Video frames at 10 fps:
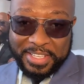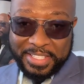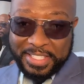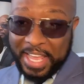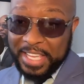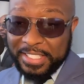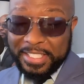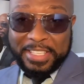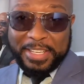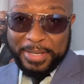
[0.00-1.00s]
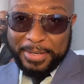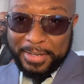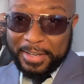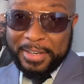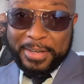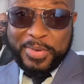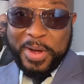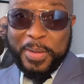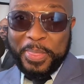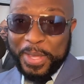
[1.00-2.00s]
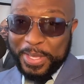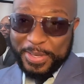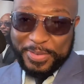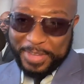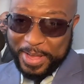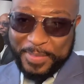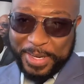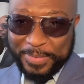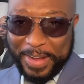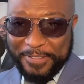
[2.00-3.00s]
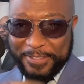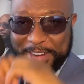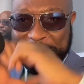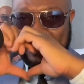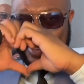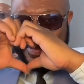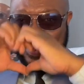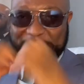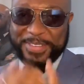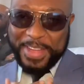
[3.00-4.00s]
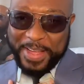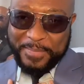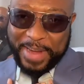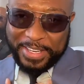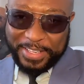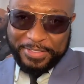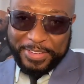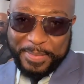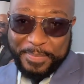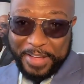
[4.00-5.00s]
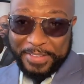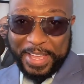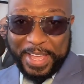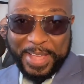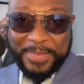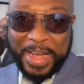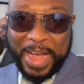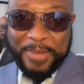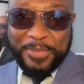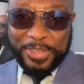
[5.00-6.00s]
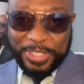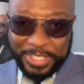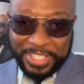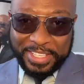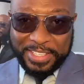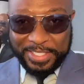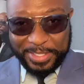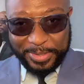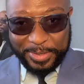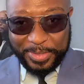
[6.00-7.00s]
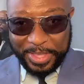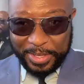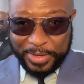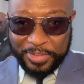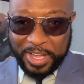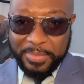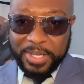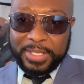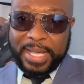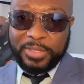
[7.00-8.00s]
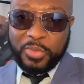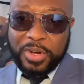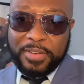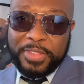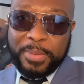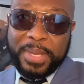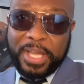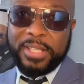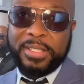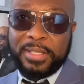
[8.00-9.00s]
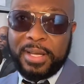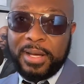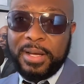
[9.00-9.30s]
Snazy. Okay. Well, thank you very much, my friend, from you, my dear friend Bev Cam. I appreciate you. Thank you very much. That's one of the biggest